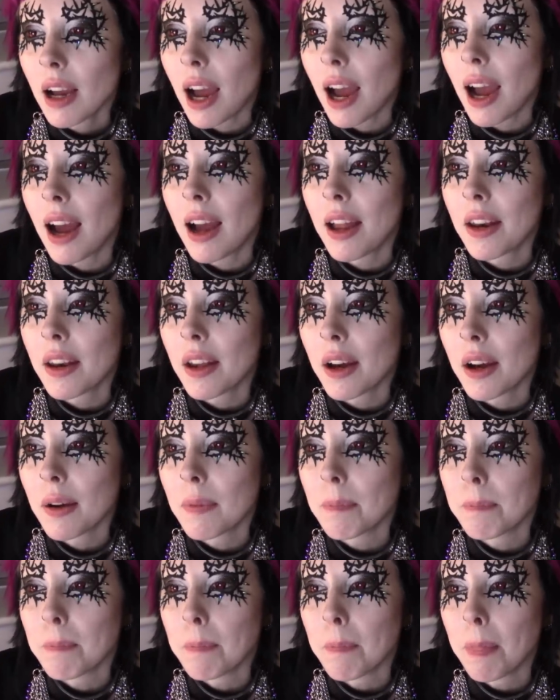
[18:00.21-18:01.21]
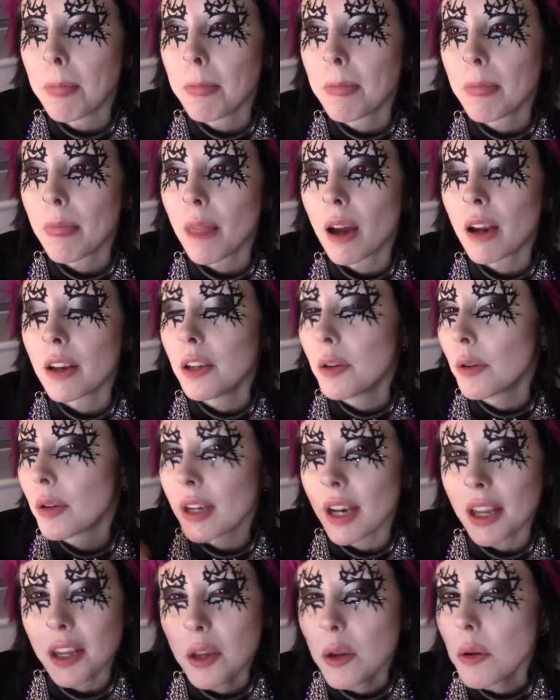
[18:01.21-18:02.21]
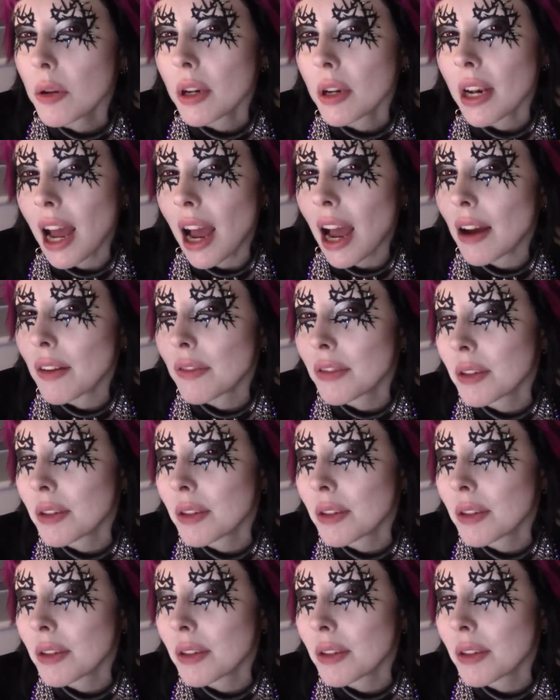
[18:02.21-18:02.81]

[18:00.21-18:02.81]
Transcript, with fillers: and you can have